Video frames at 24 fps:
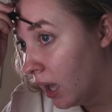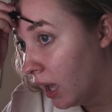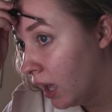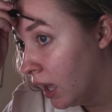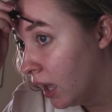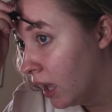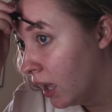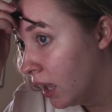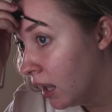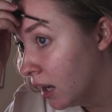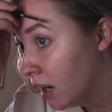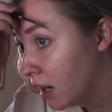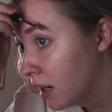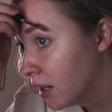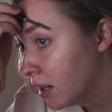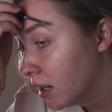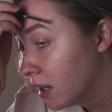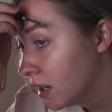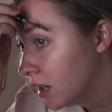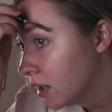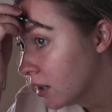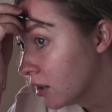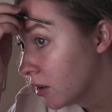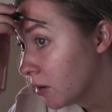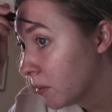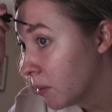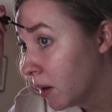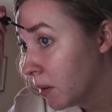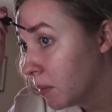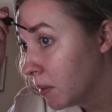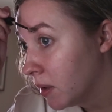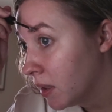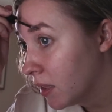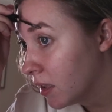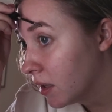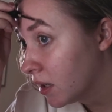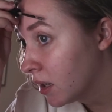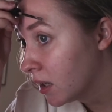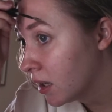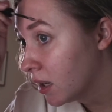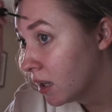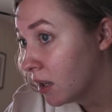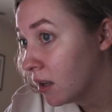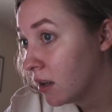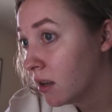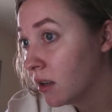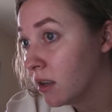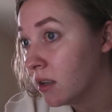And you're probably
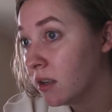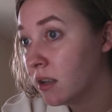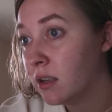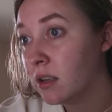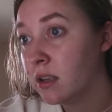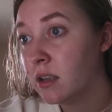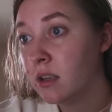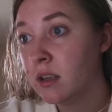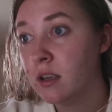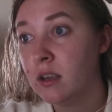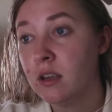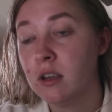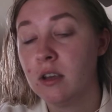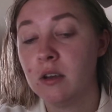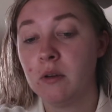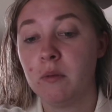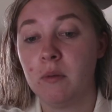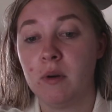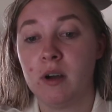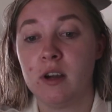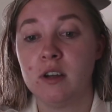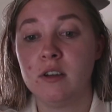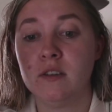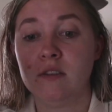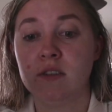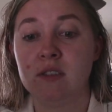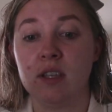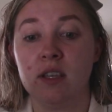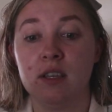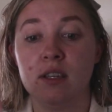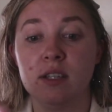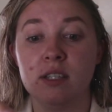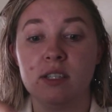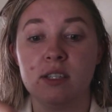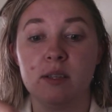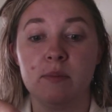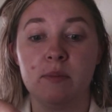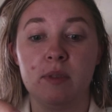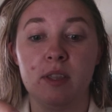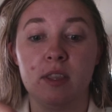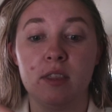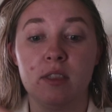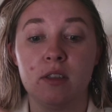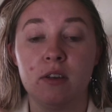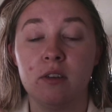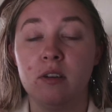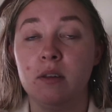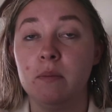thinking, why are you selling
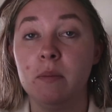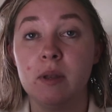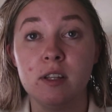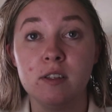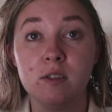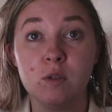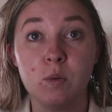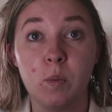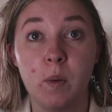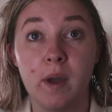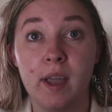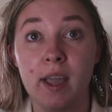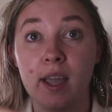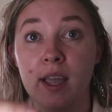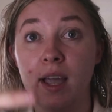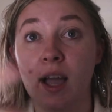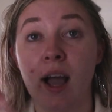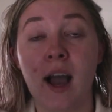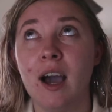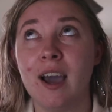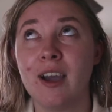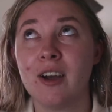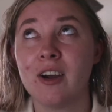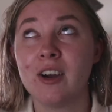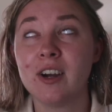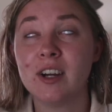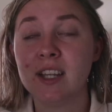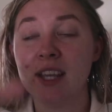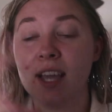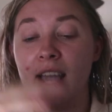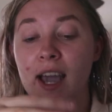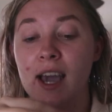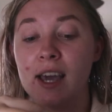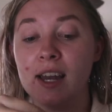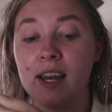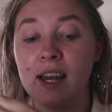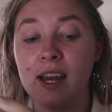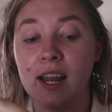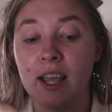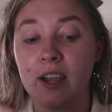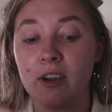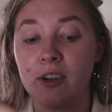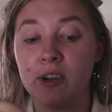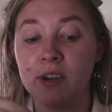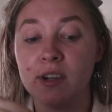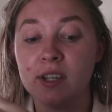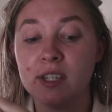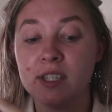something 30 minutes away? I already had an
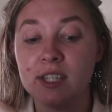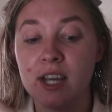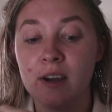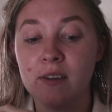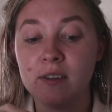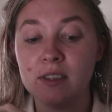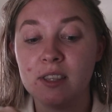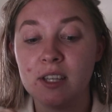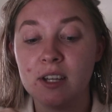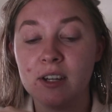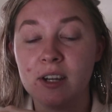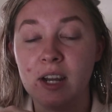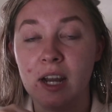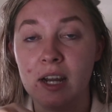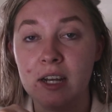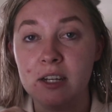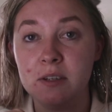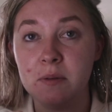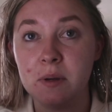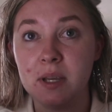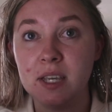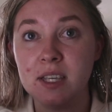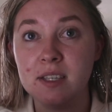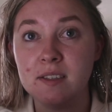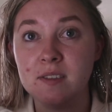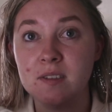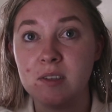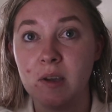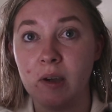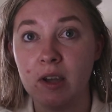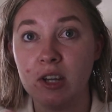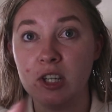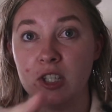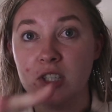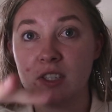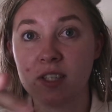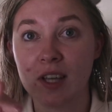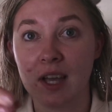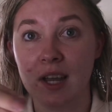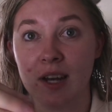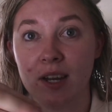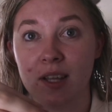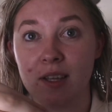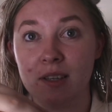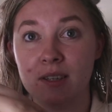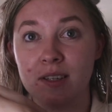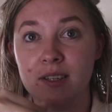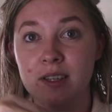errand out there anyways, so I just
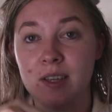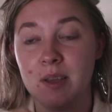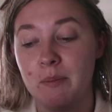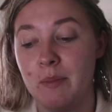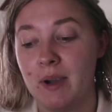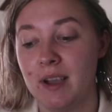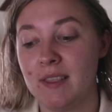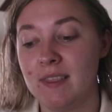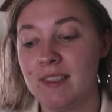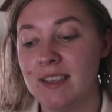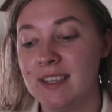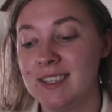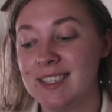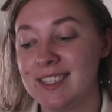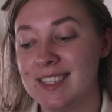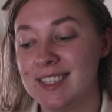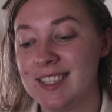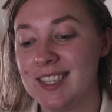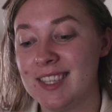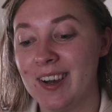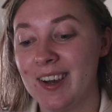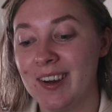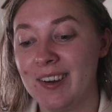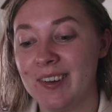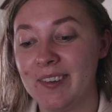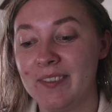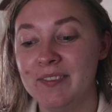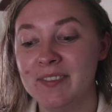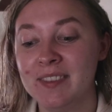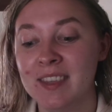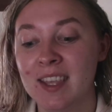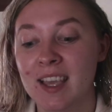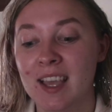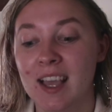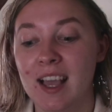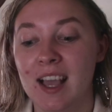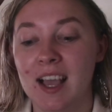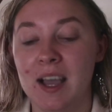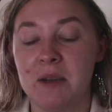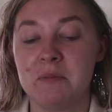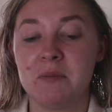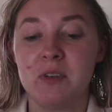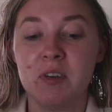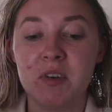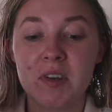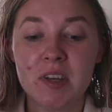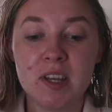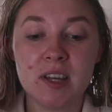kind of combined these. So
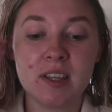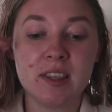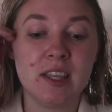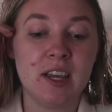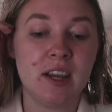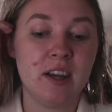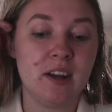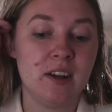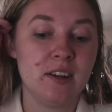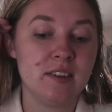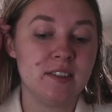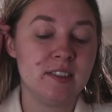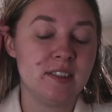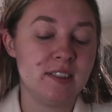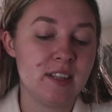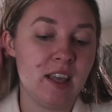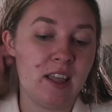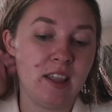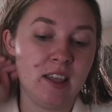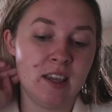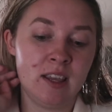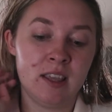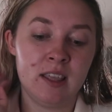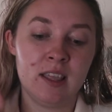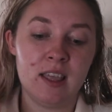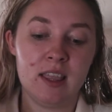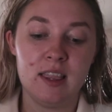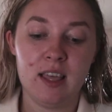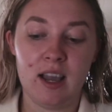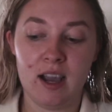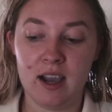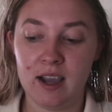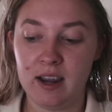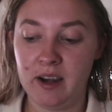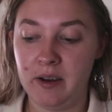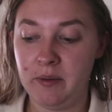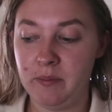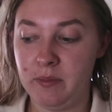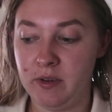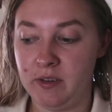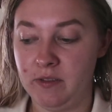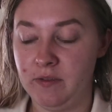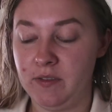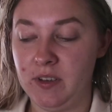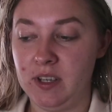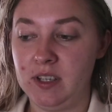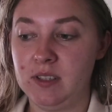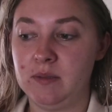I'm going out there selling the item
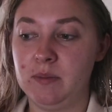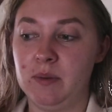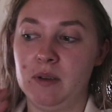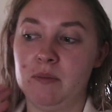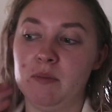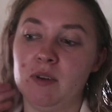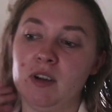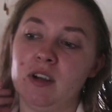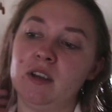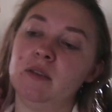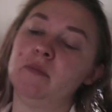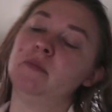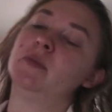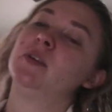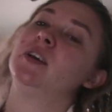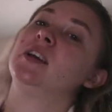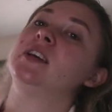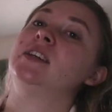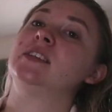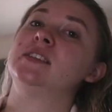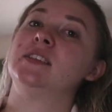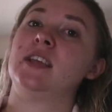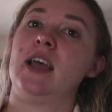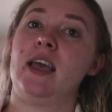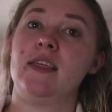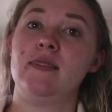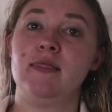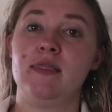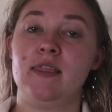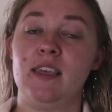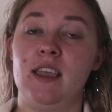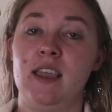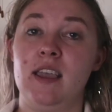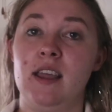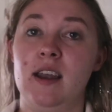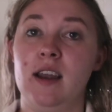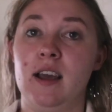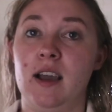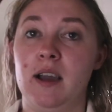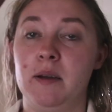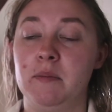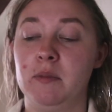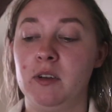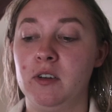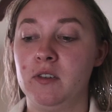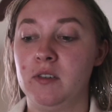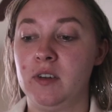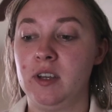on Facebook Marketplace and then
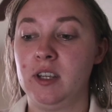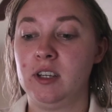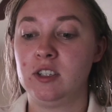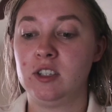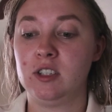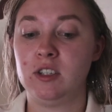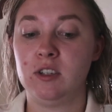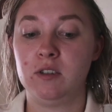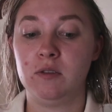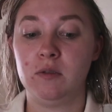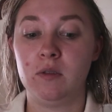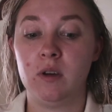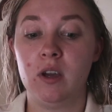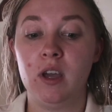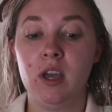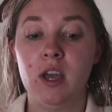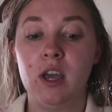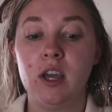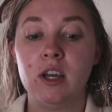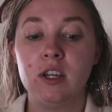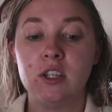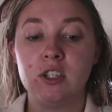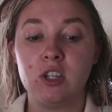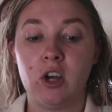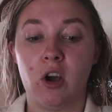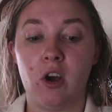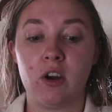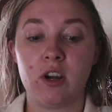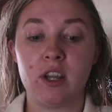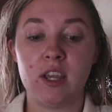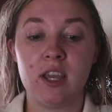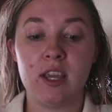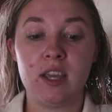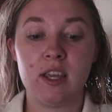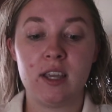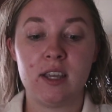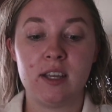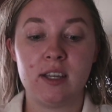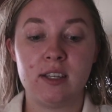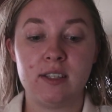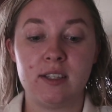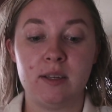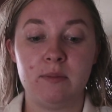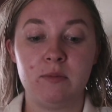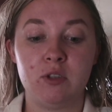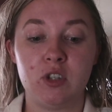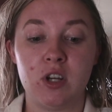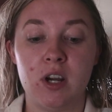I'm going to Target
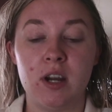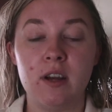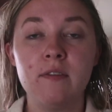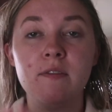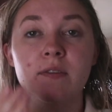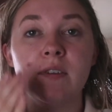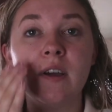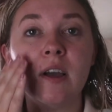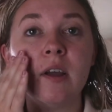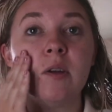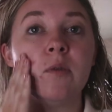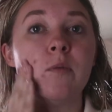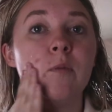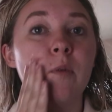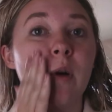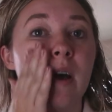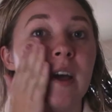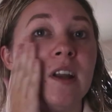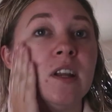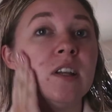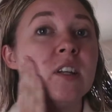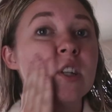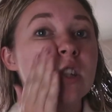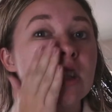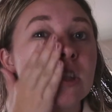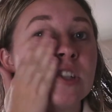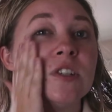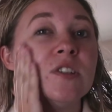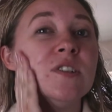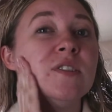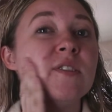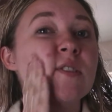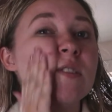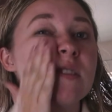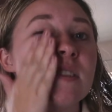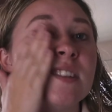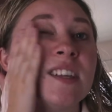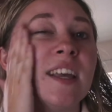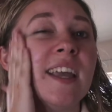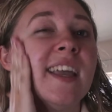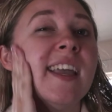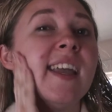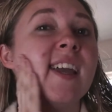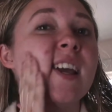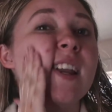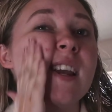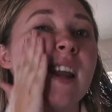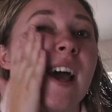because I'm trying to find wedding shoes
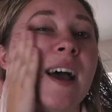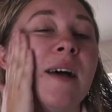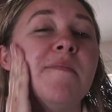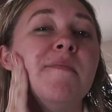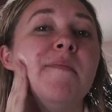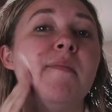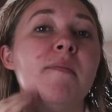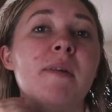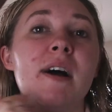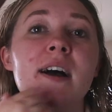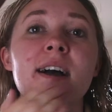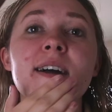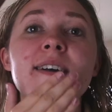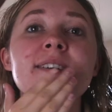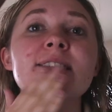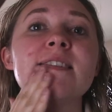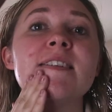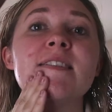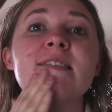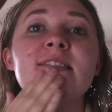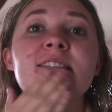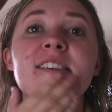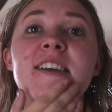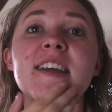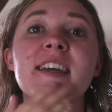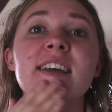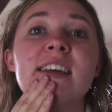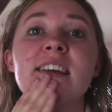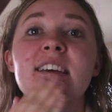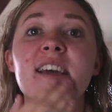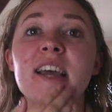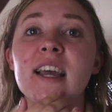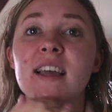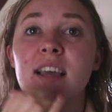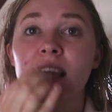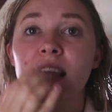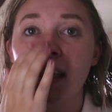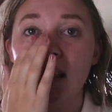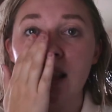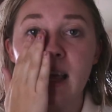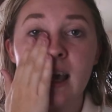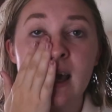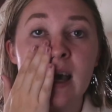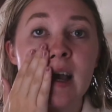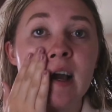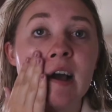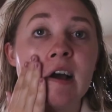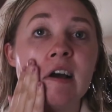and at my Target,
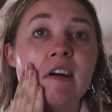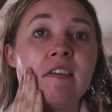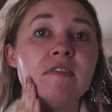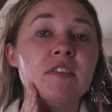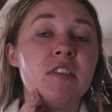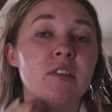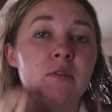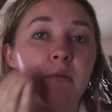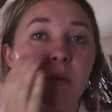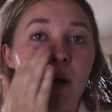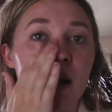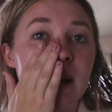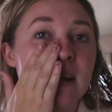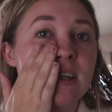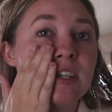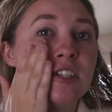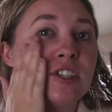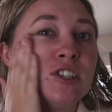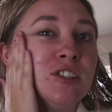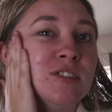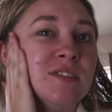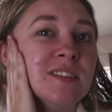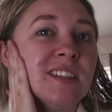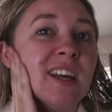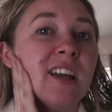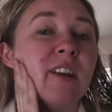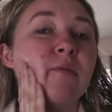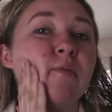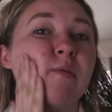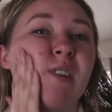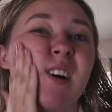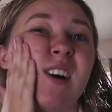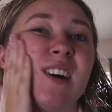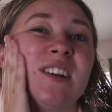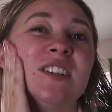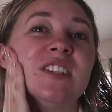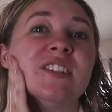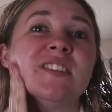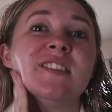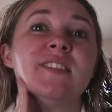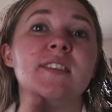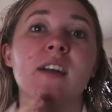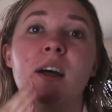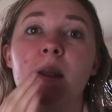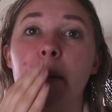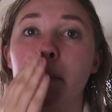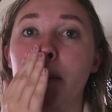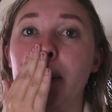they have the wedding shoes that I want,
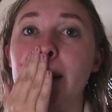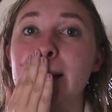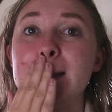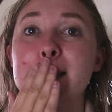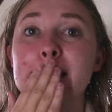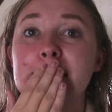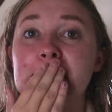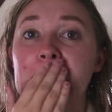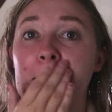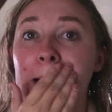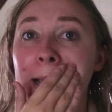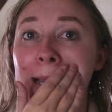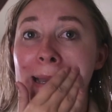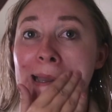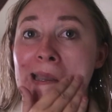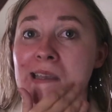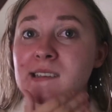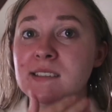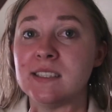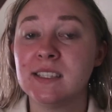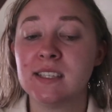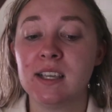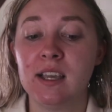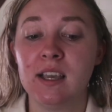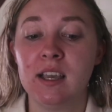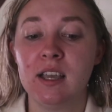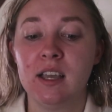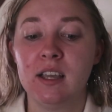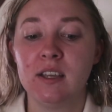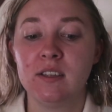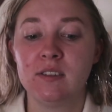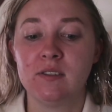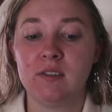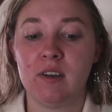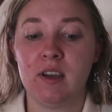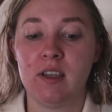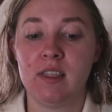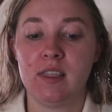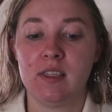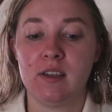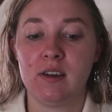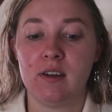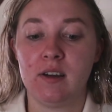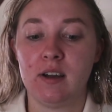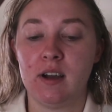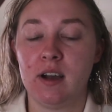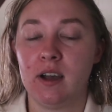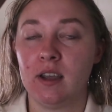just not in my size. So I
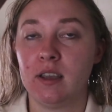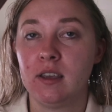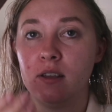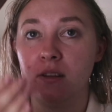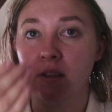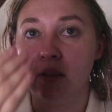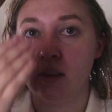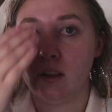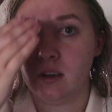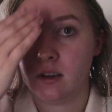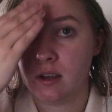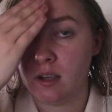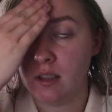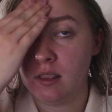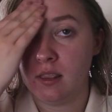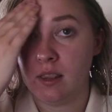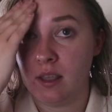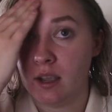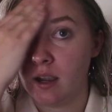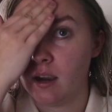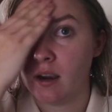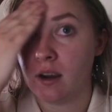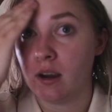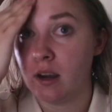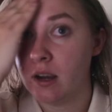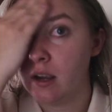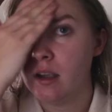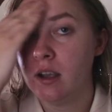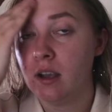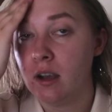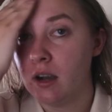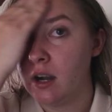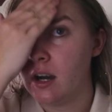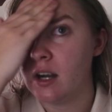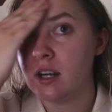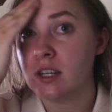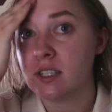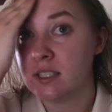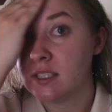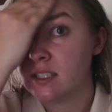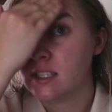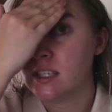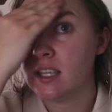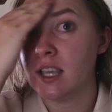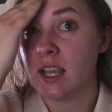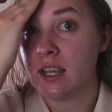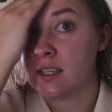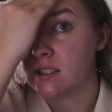thought I could look there.
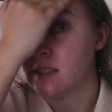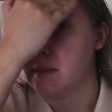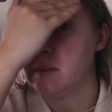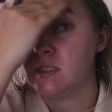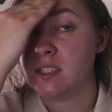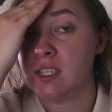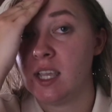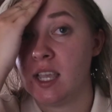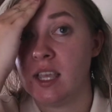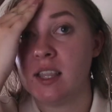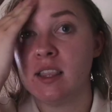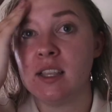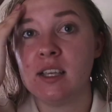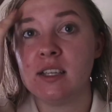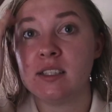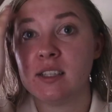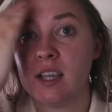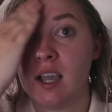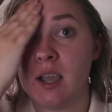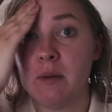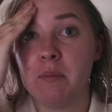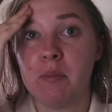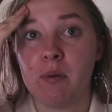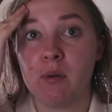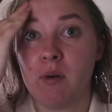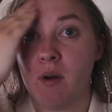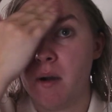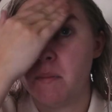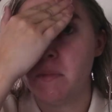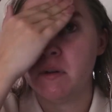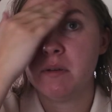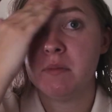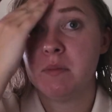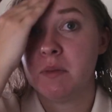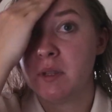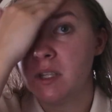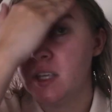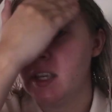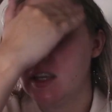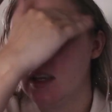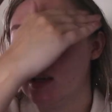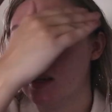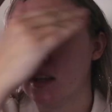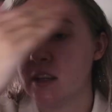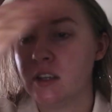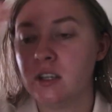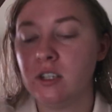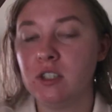Honestly, as I'm saying this, I
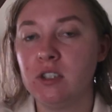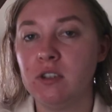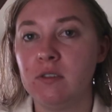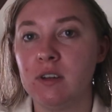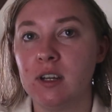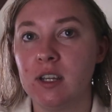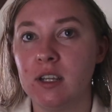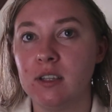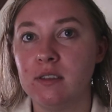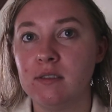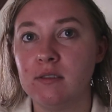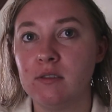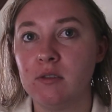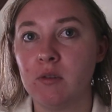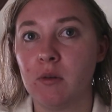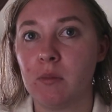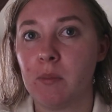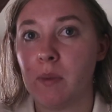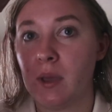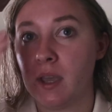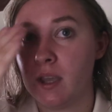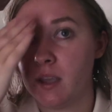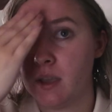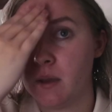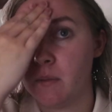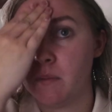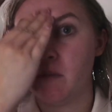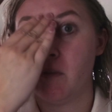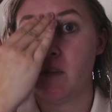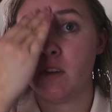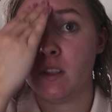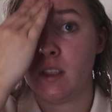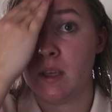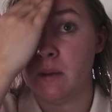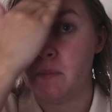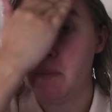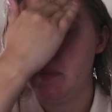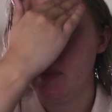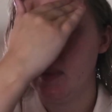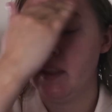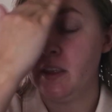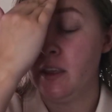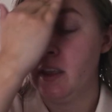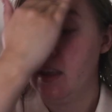probably could do an in-store pickup for them.